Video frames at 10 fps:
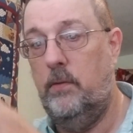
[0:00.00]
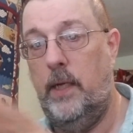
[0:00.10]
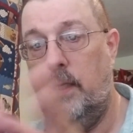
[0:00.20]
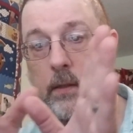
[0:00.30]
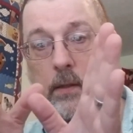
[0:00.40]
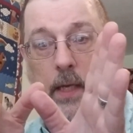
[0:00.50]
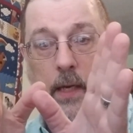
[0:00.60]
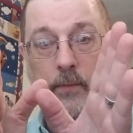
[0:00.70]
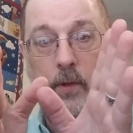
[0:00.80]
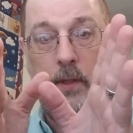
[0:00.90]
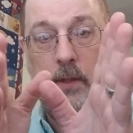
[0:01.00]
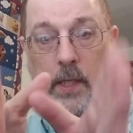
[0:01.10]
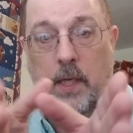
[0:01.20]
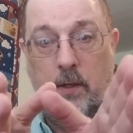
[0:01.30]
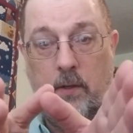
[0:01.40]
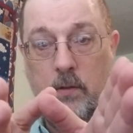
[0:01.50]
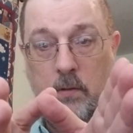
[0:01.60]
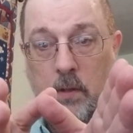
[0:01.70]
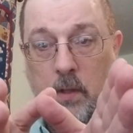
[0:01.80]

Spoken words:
and the camera is here.